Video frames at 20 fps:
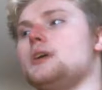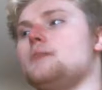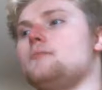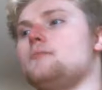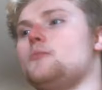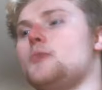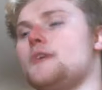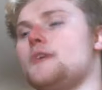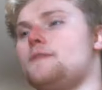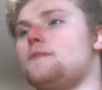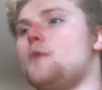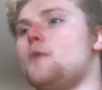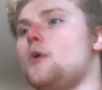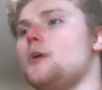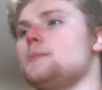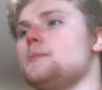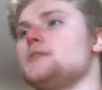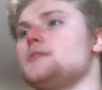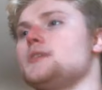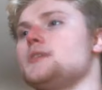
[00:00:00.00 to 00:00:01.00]
We
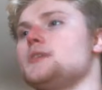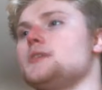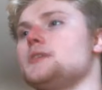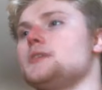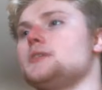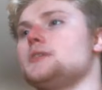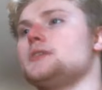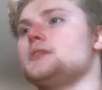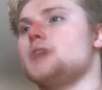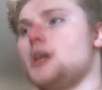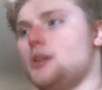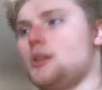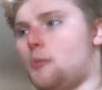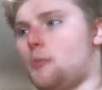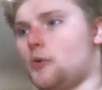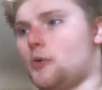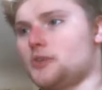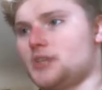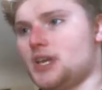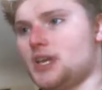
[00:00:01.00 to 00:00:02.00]
formed
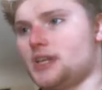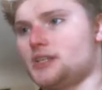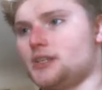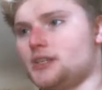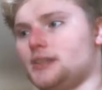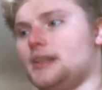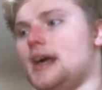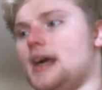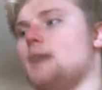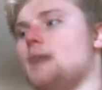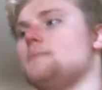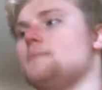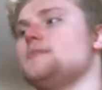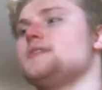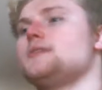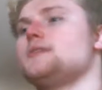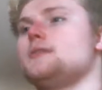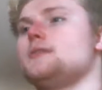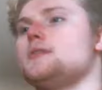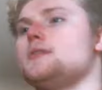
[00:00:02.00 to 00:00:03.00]
teleportation
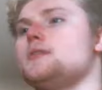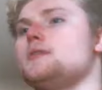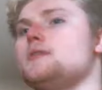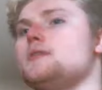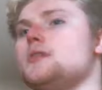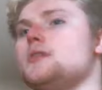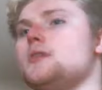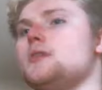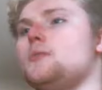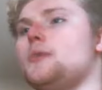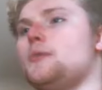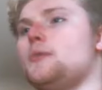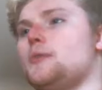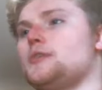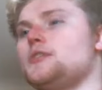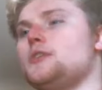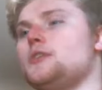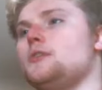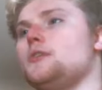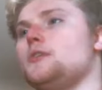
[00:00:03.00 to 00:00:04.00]
labs. We were
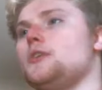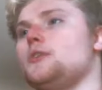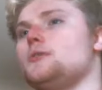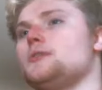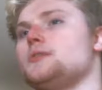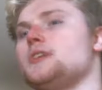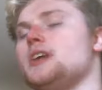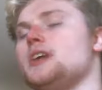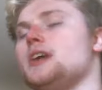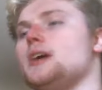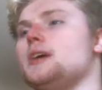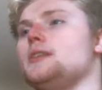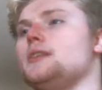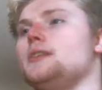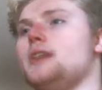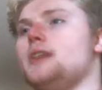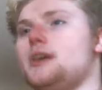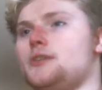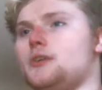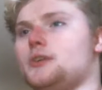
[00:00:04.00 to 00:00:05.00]
still using
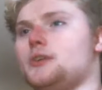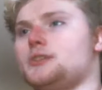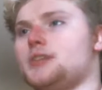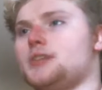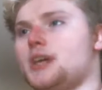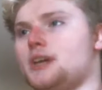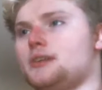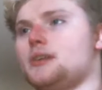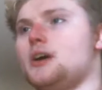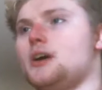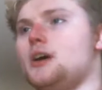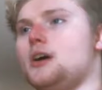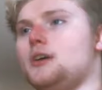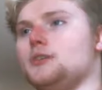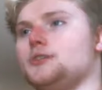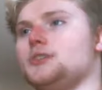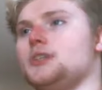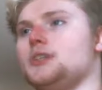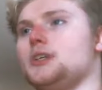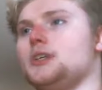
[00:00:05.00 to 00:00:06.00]
nether
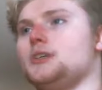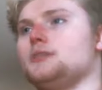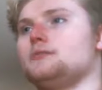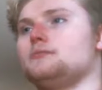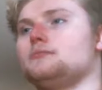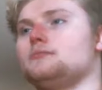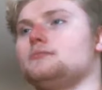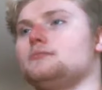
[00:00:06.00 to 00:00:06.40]
technology.